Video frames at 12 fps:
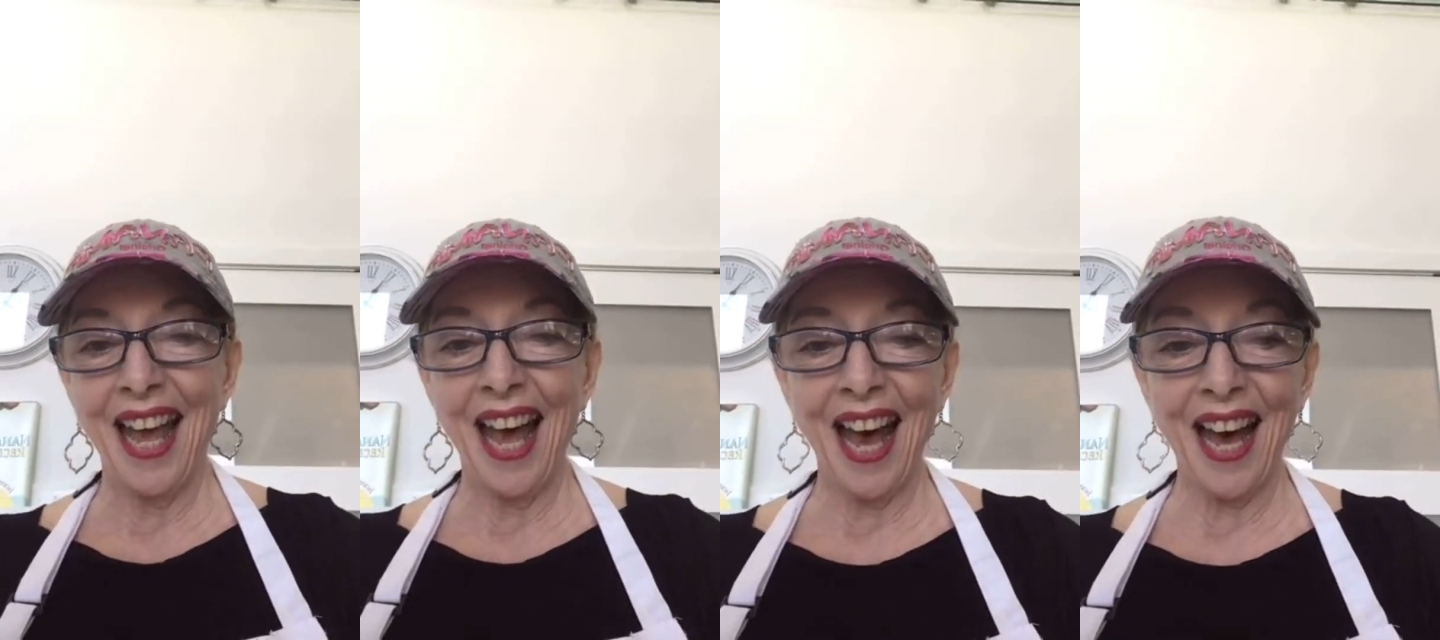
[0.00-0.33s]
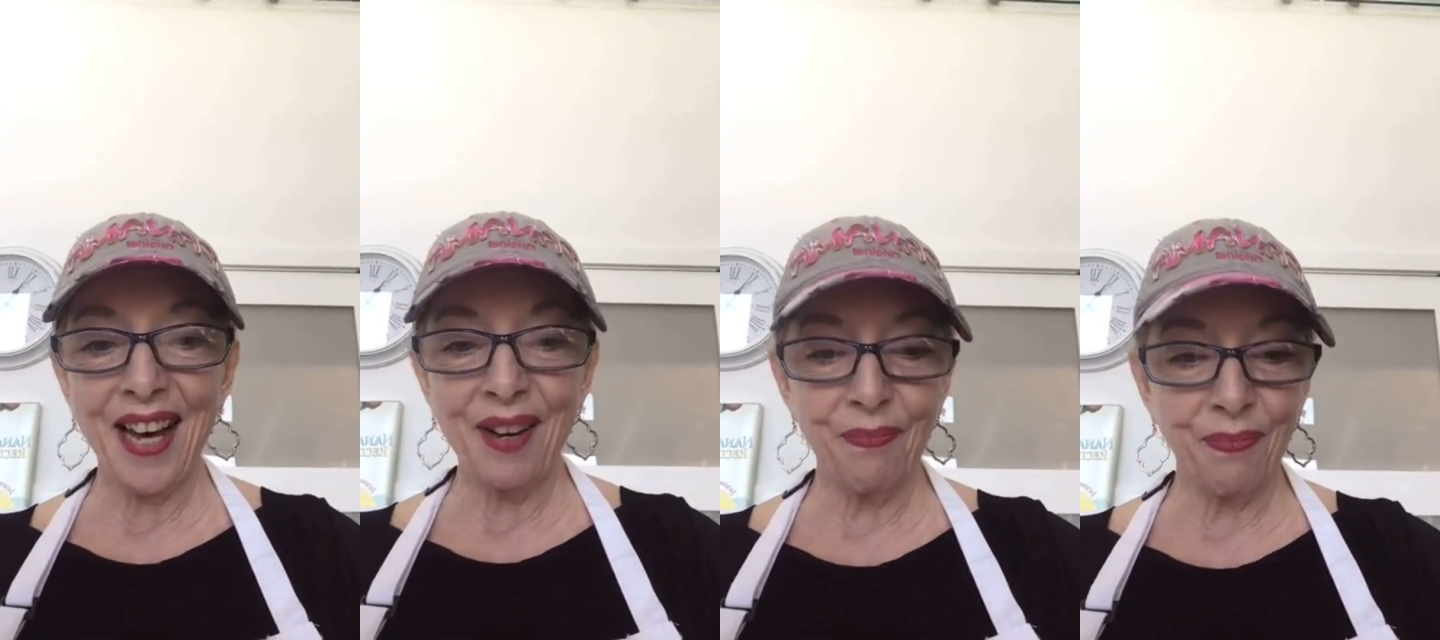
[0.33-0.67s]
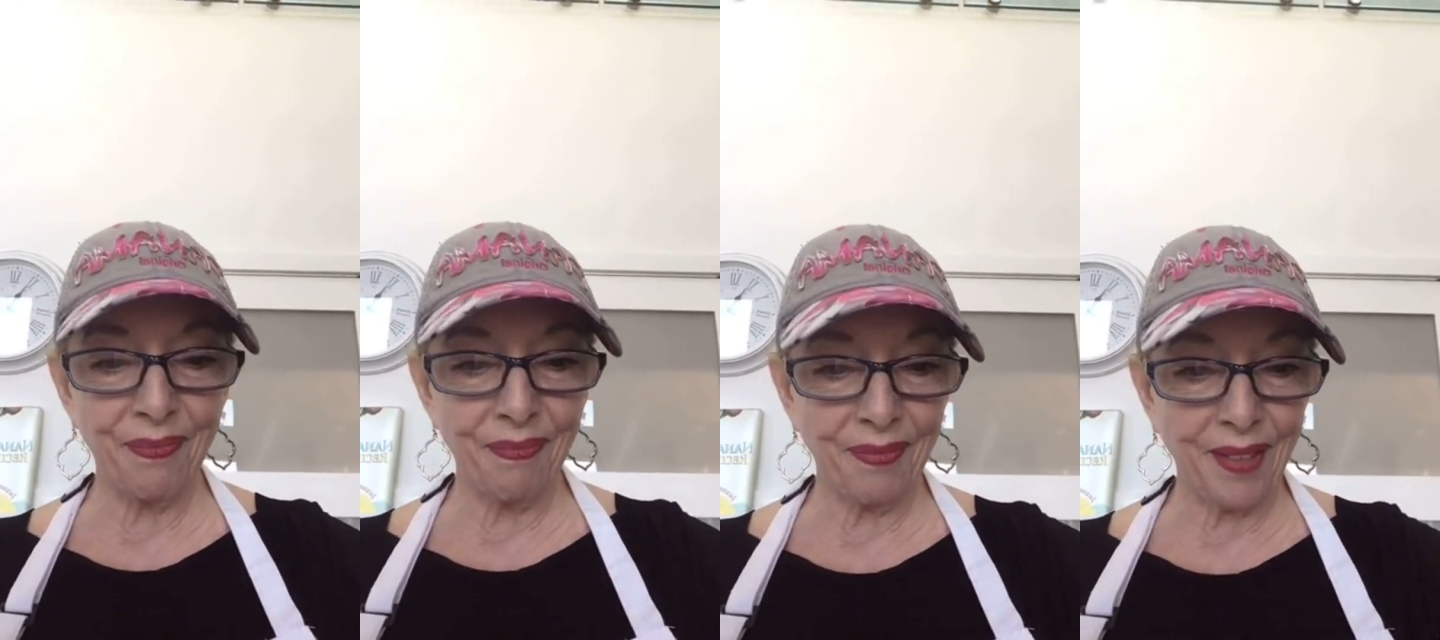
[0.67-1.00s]

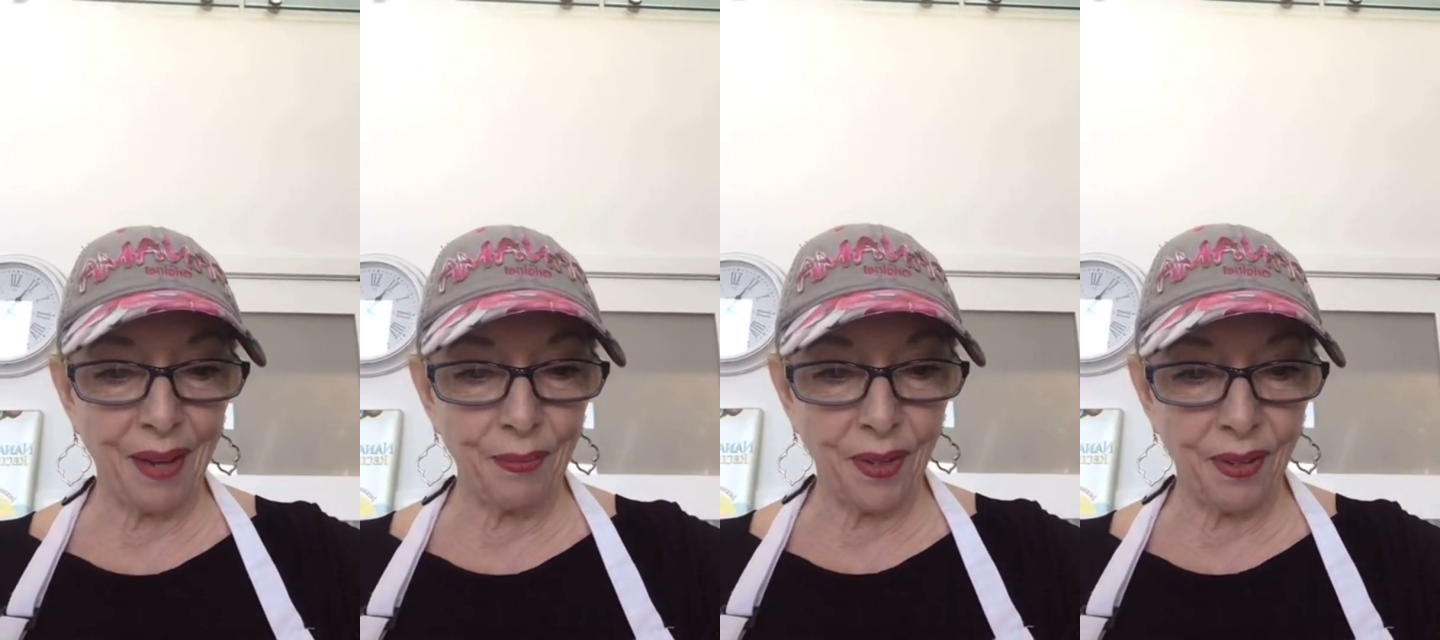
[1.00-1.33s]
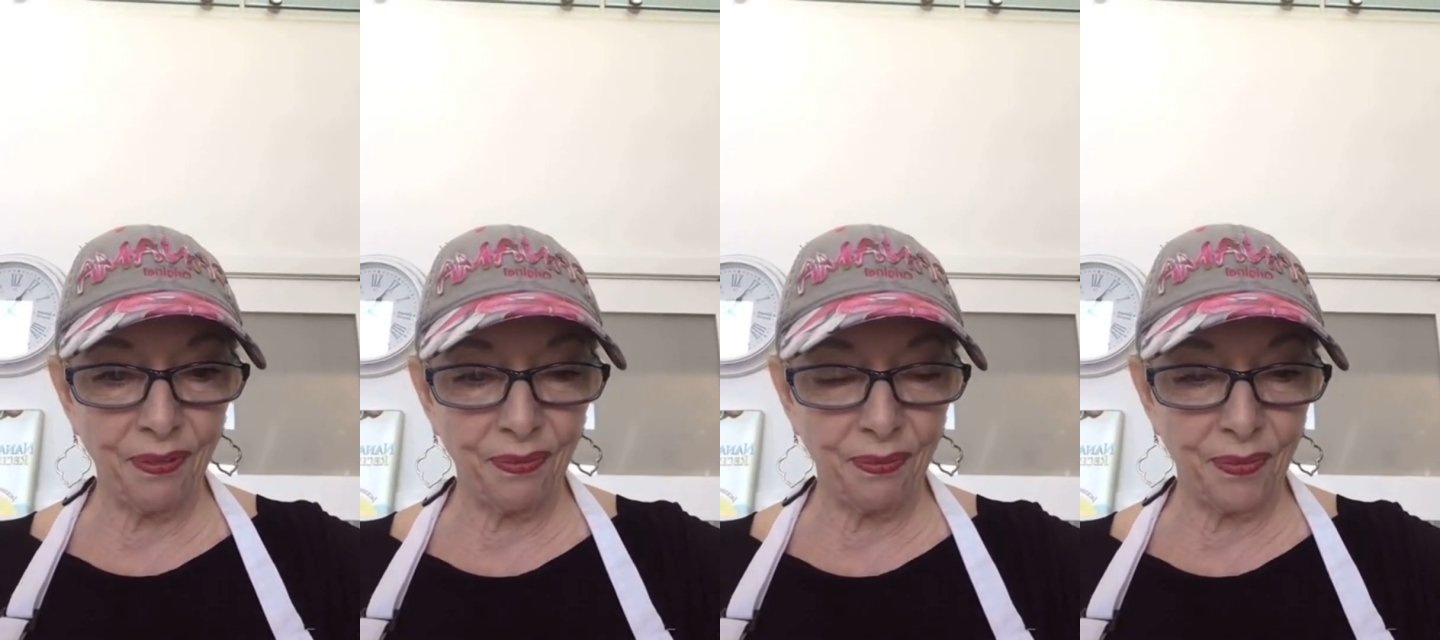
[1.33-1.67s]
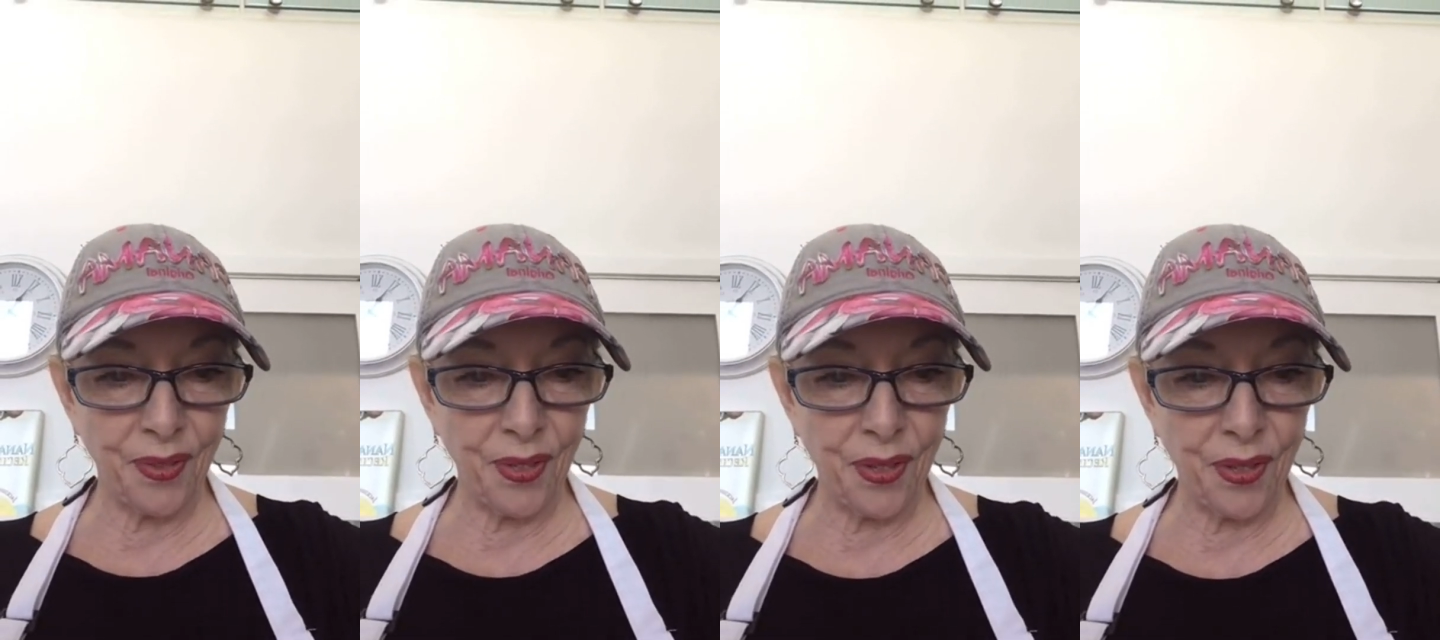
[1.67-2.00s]
I'm going to
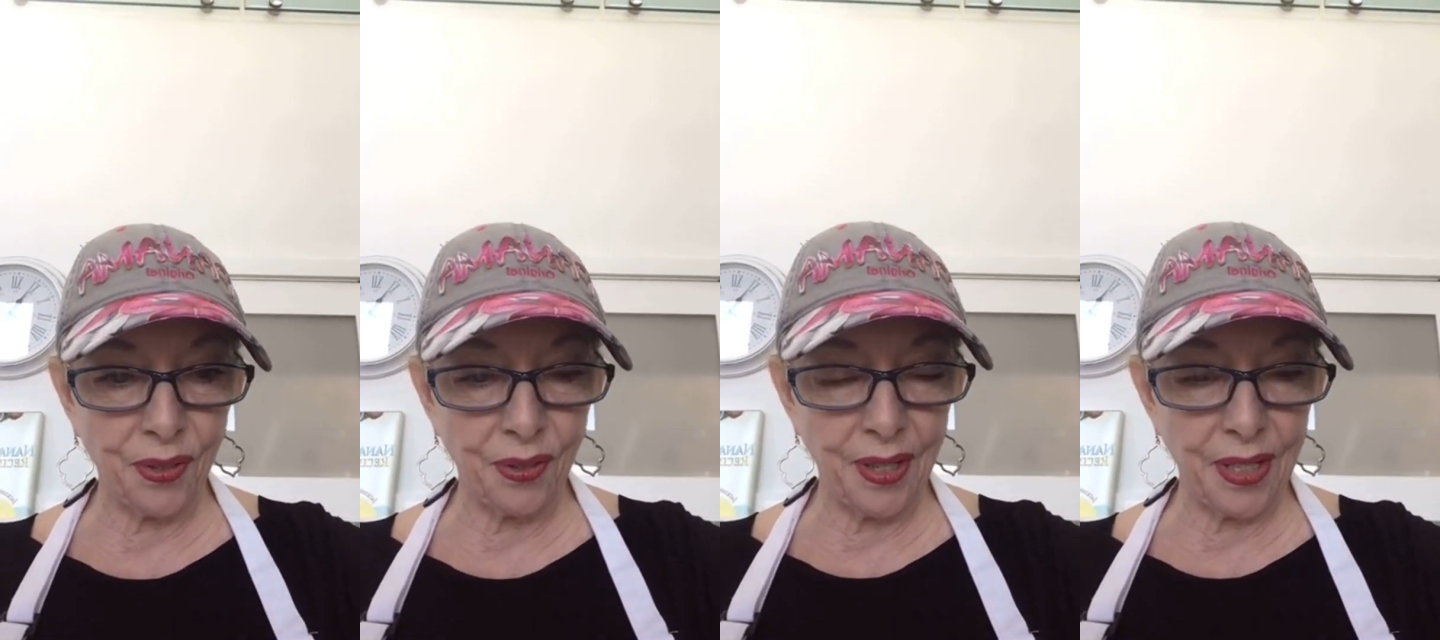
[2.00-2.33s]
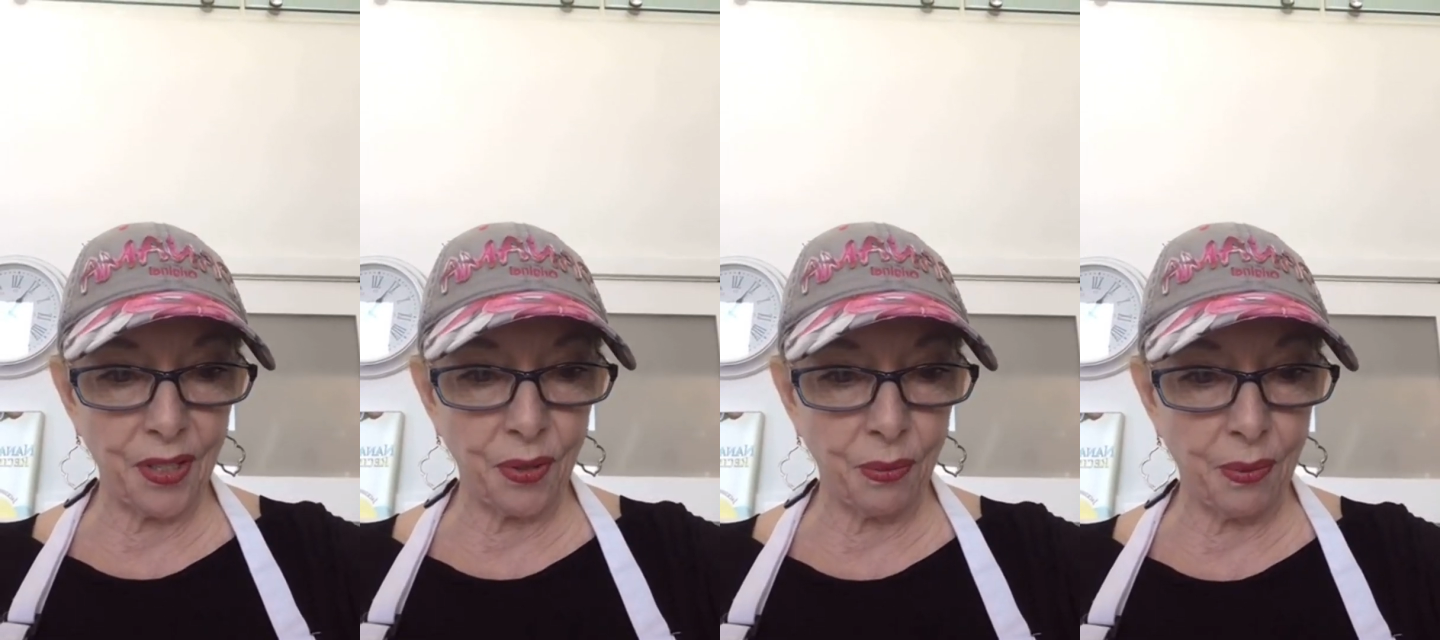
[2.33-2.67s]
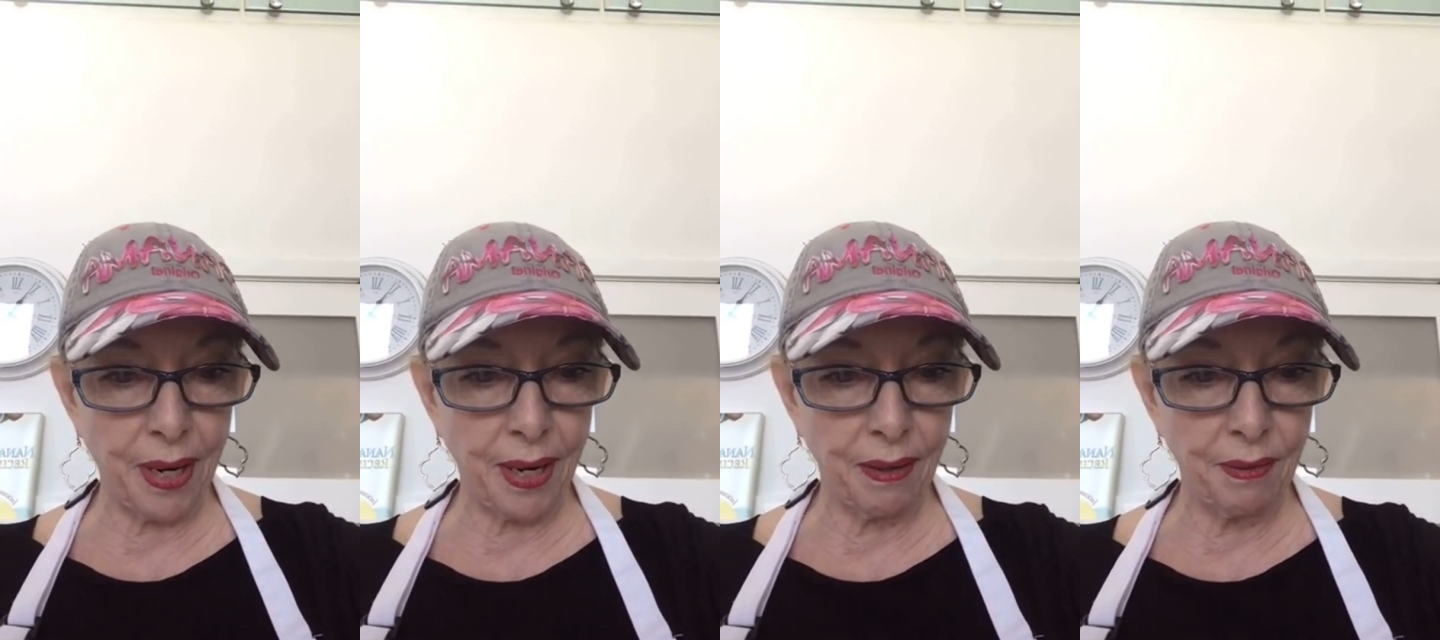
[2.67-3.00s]
turn this
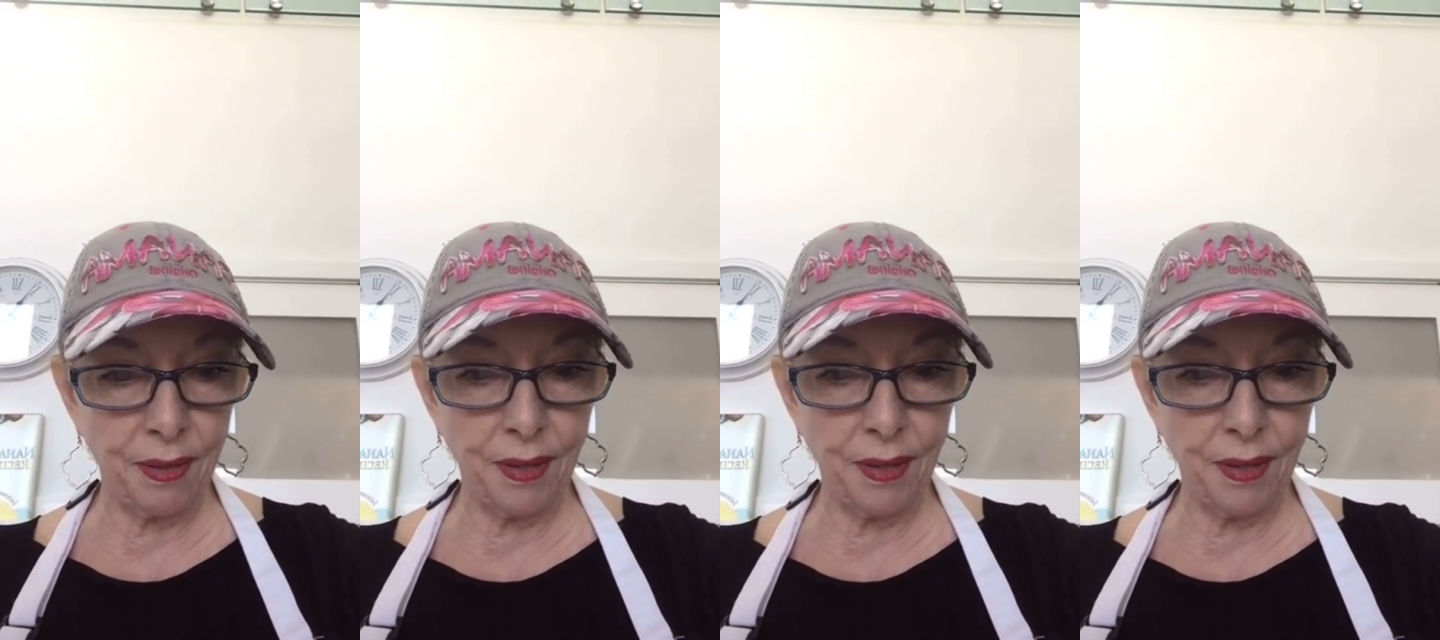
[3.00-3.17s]
around,